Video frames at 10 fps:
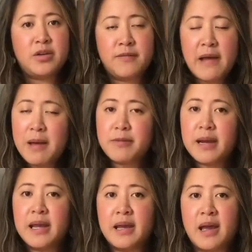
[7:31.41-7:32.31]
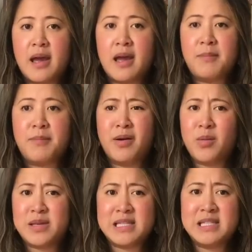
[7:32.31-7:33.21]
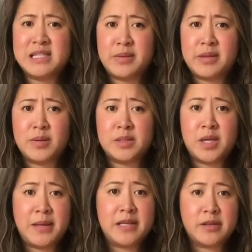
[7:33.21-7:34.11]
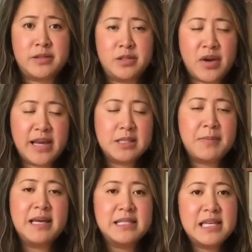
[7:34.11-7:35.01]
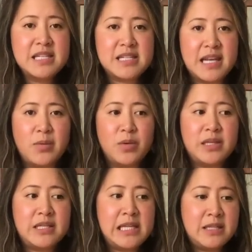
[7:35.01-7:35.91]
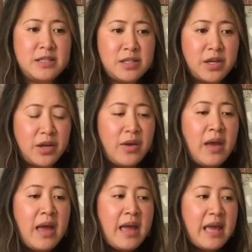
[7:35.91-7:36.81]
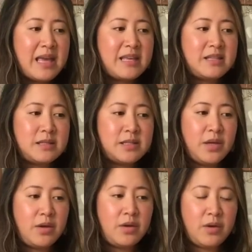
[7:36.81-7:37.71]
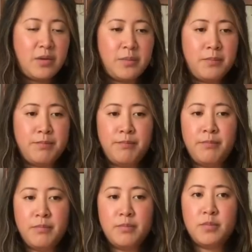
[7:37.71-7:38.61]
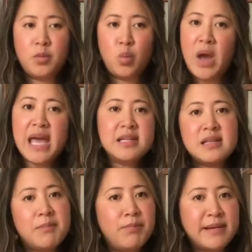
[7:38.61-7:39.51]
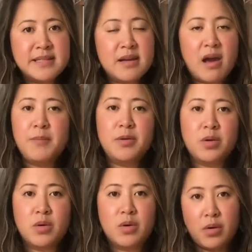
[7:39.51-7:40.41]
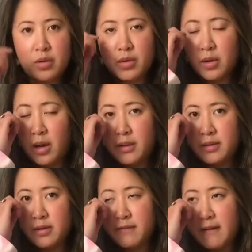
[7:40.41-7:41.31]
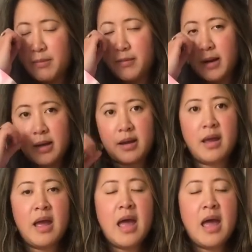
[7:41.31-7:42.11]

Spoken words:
fabric, but otherwise it doesn't seem that there are too many constraints. But essentially what you need to do is you wet and bundle up your clothing, your fabric,